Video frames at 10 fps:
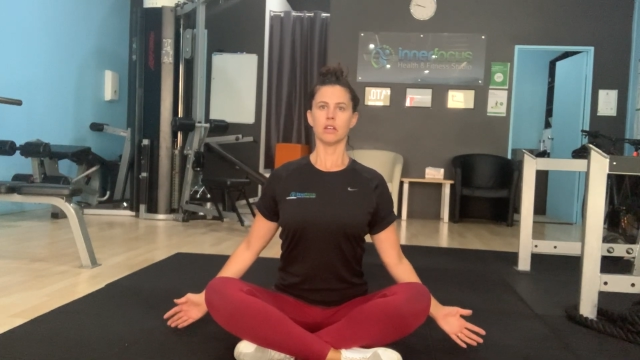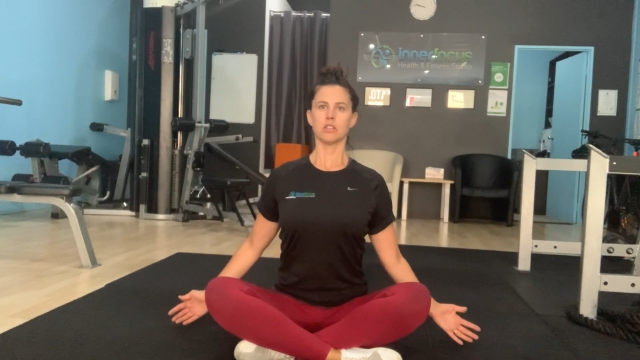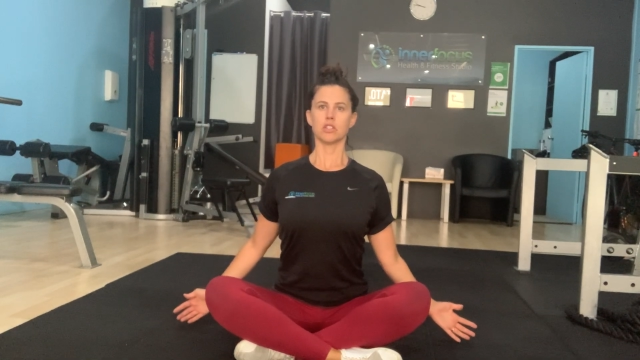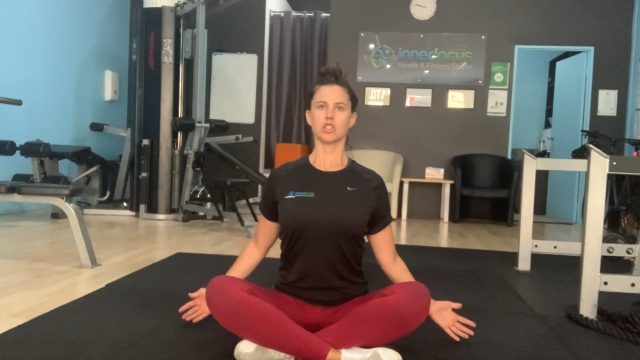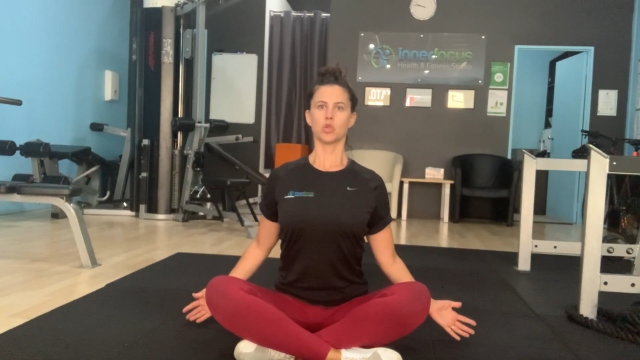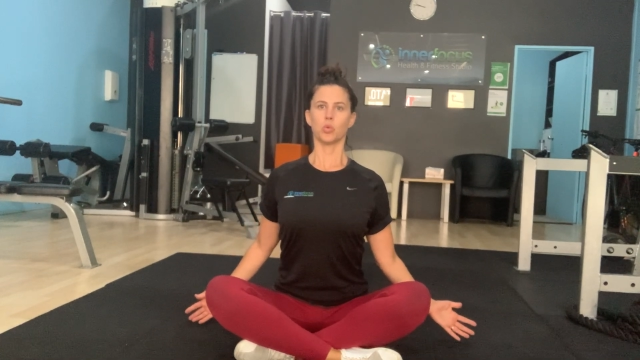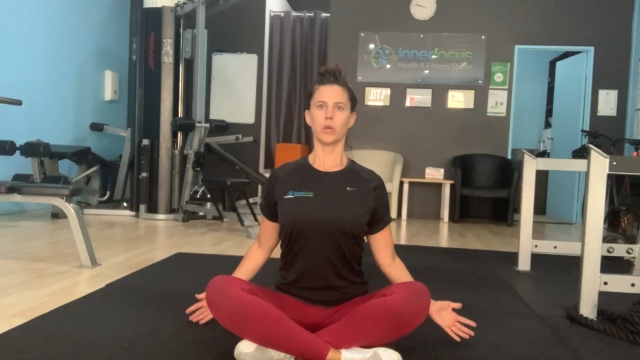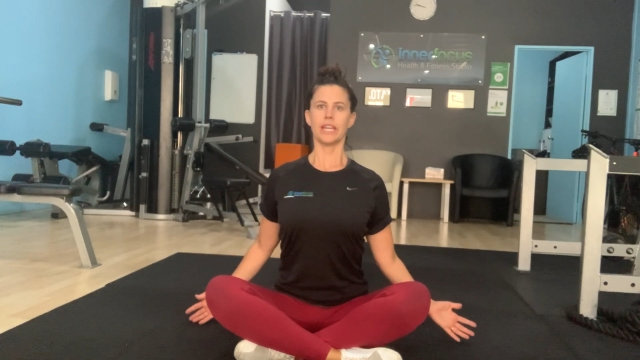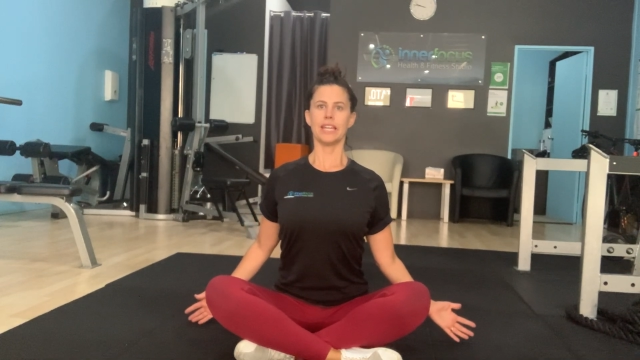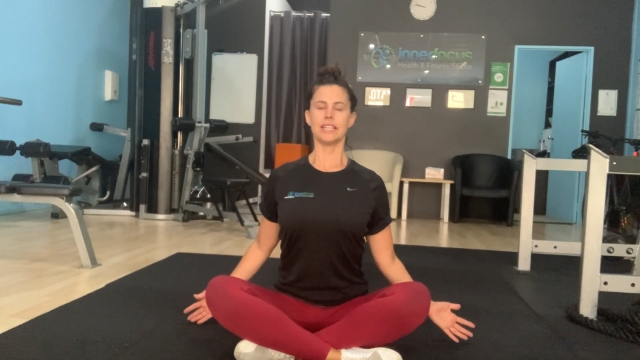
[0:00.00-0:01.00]

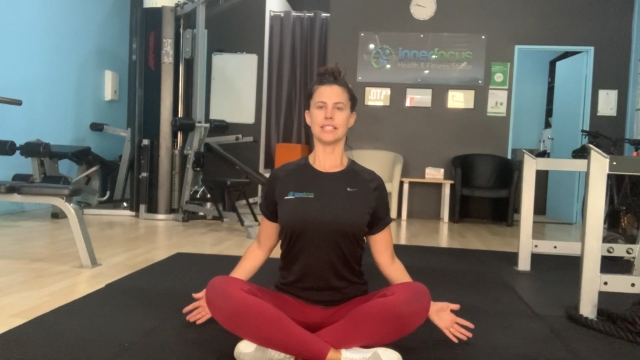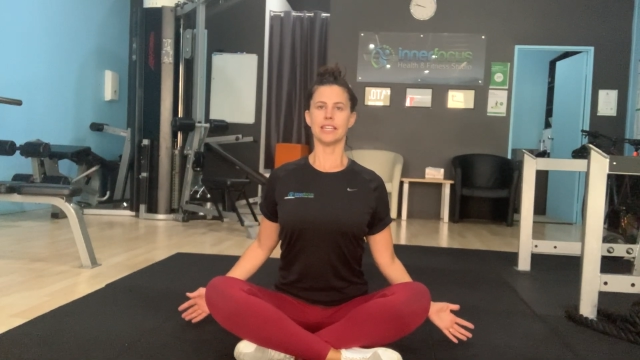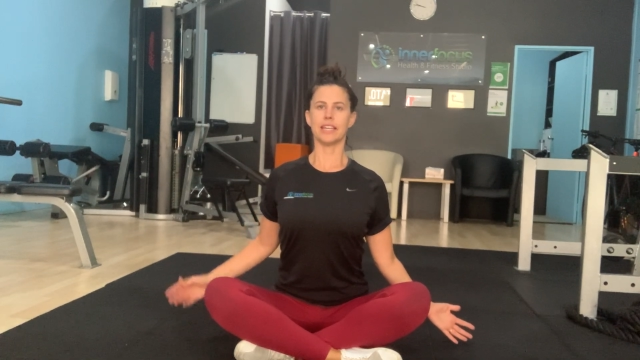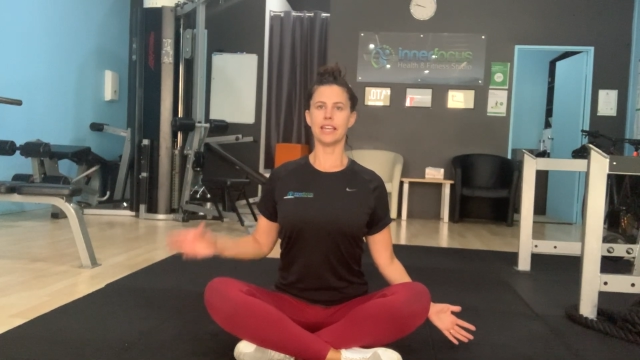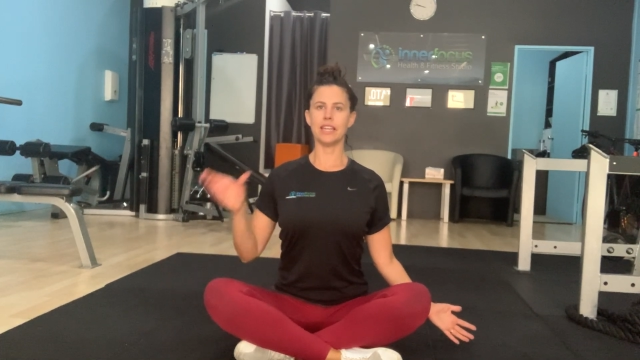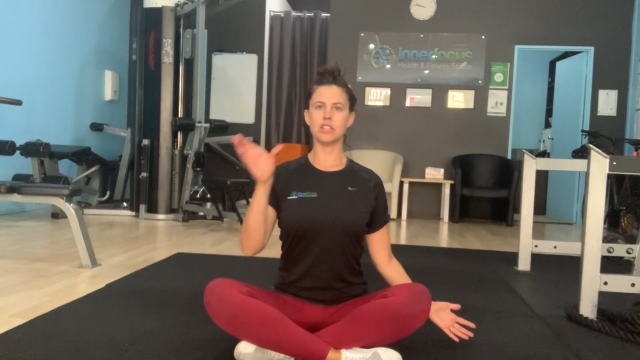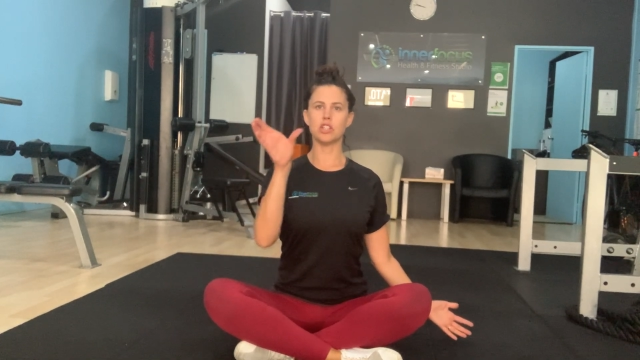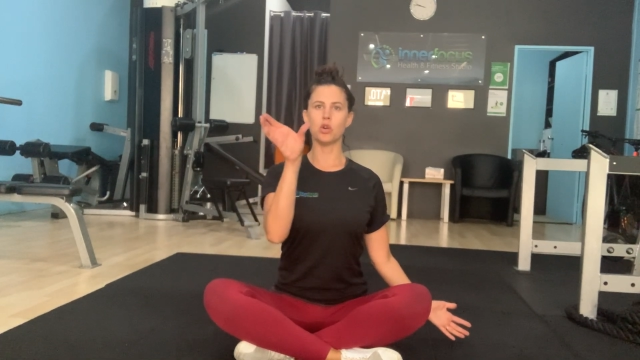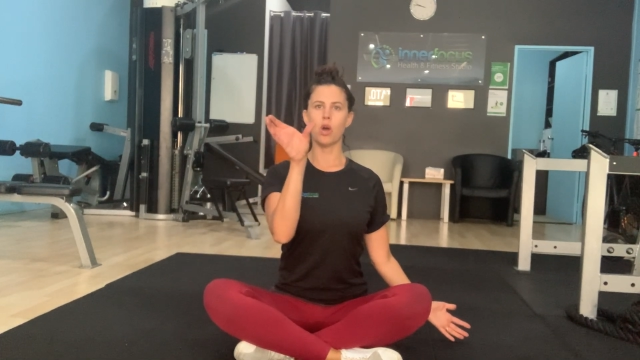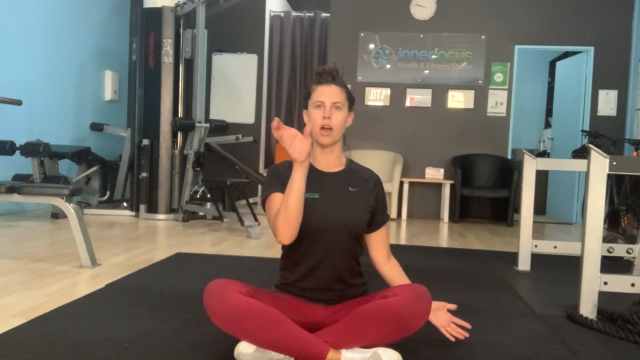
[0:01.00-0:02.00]
squeezing into
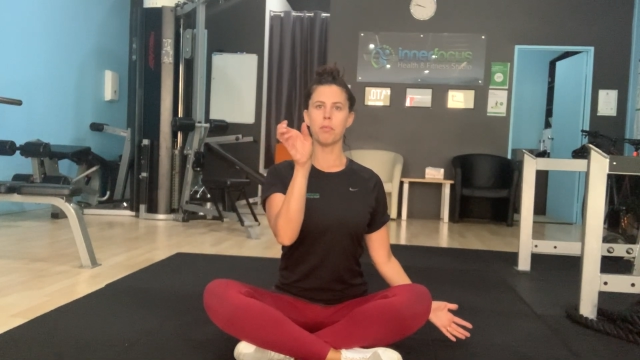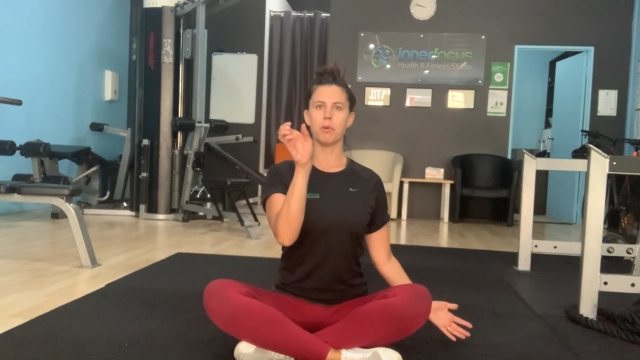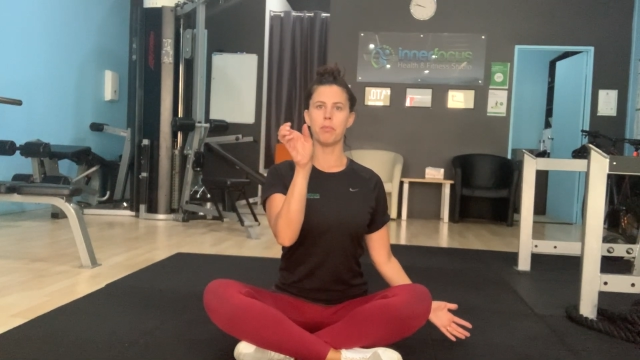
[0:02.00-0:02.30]
your upper